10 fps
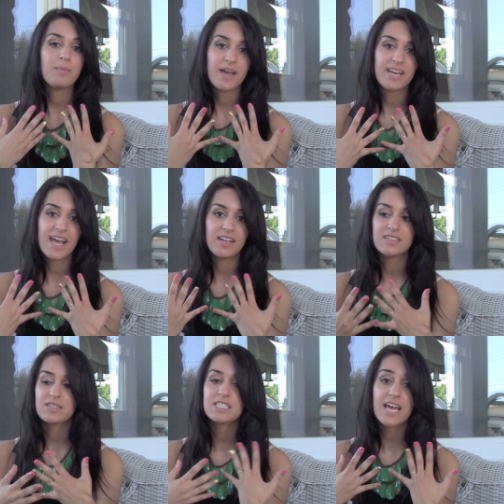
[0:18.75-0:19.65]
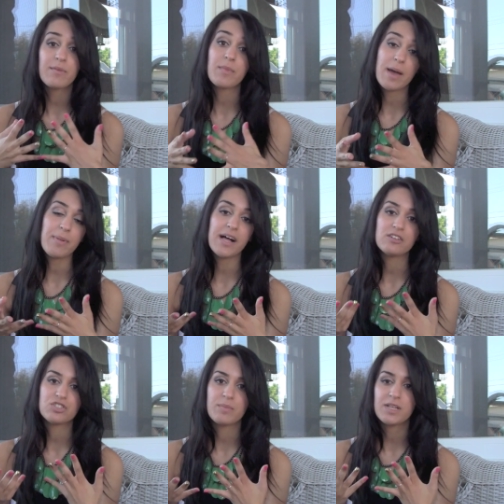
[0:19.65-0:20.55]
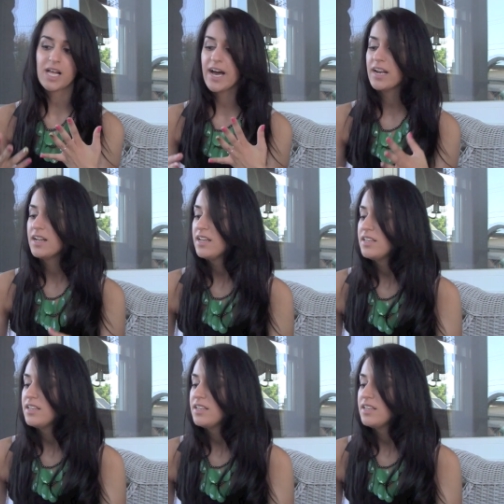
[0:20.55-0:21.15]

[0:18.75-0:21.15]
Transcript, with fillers: my nails because I, I polish them a lot.